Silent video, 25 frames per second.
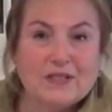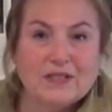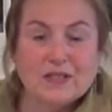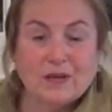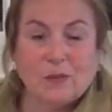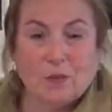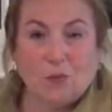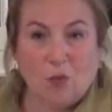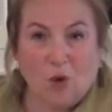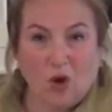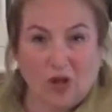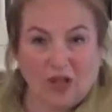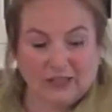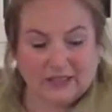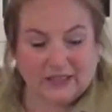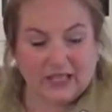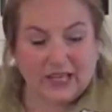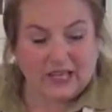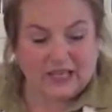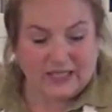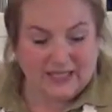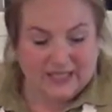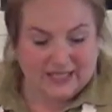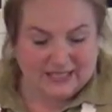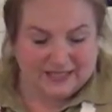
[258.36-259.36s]
some
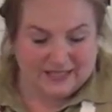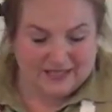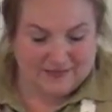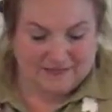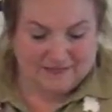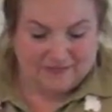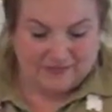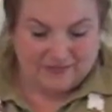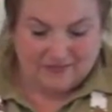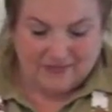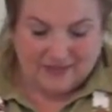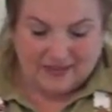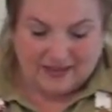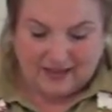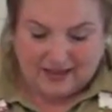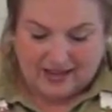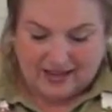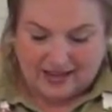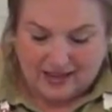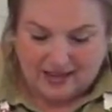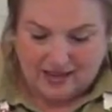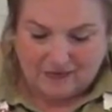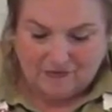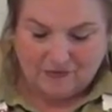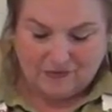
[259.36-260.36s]
walnuts. I
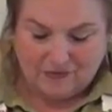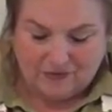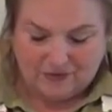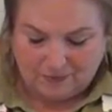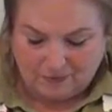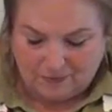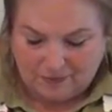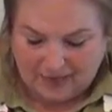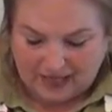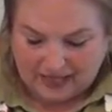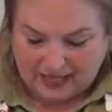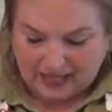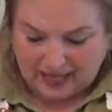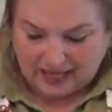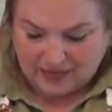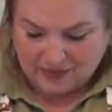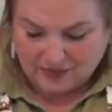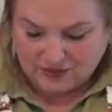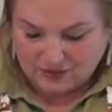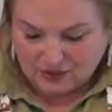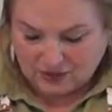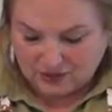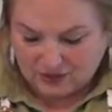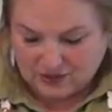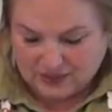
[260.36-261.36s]
have my
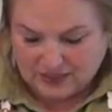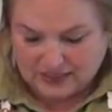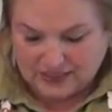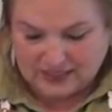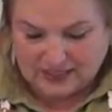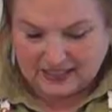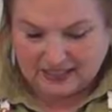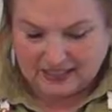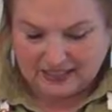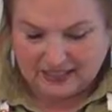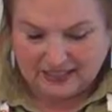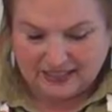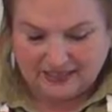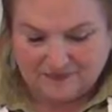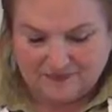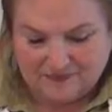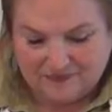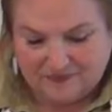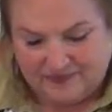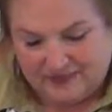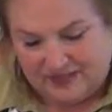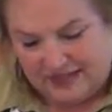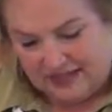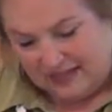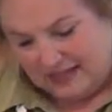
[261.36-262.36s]
cast iron skillet,
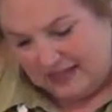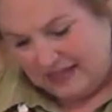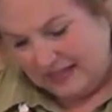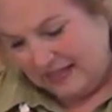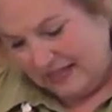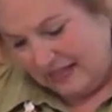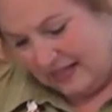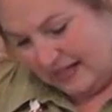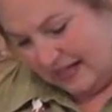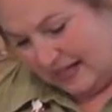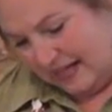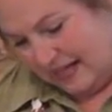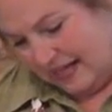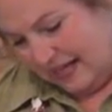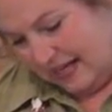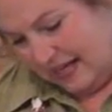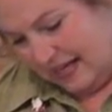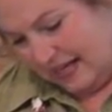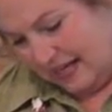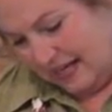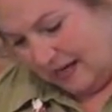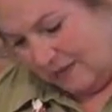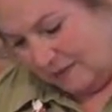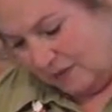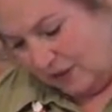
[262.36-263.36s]

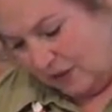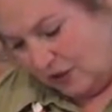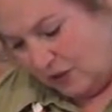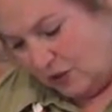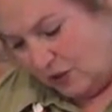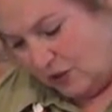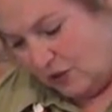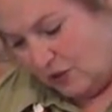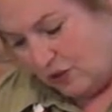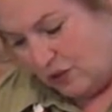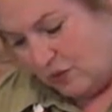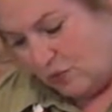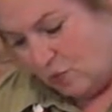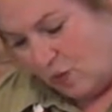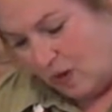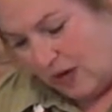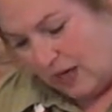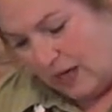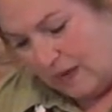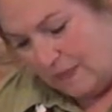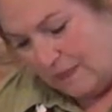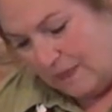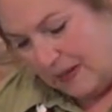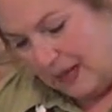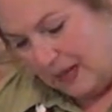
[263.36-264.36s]
and I'm going to, you
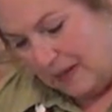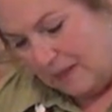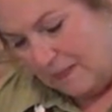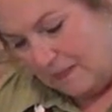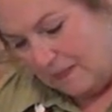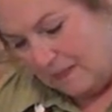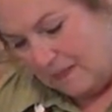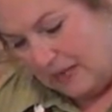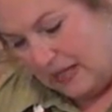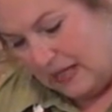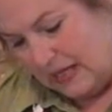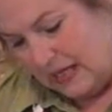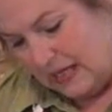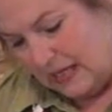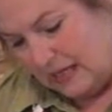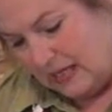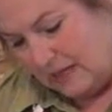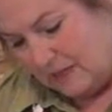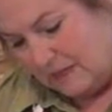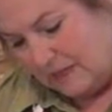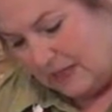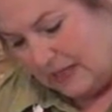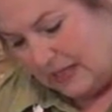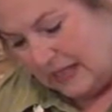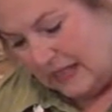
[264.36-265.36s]
want about a
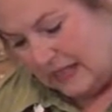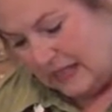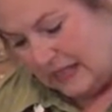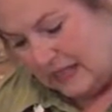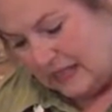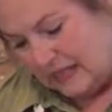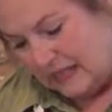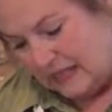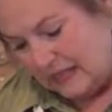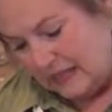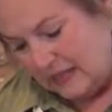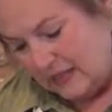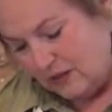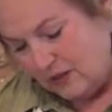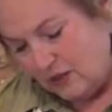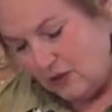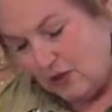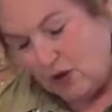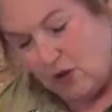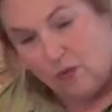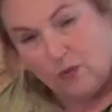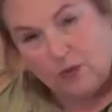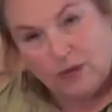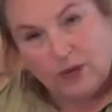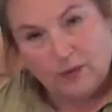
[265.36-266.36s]
medium heat. You
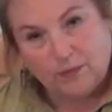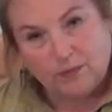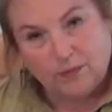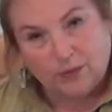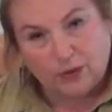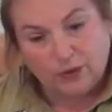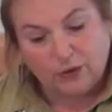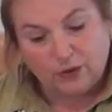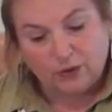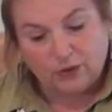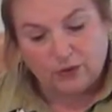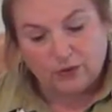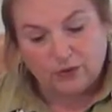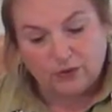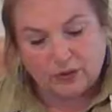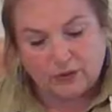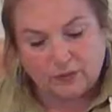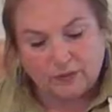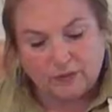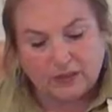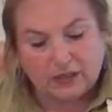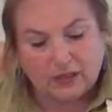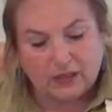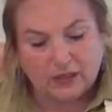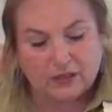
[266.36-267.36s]
don't want to burn,
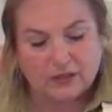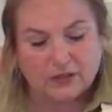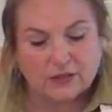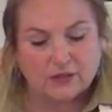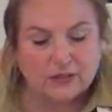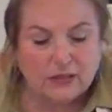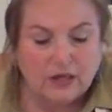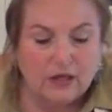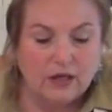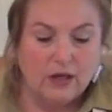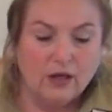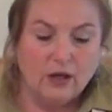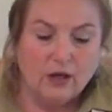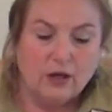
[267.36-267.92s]
because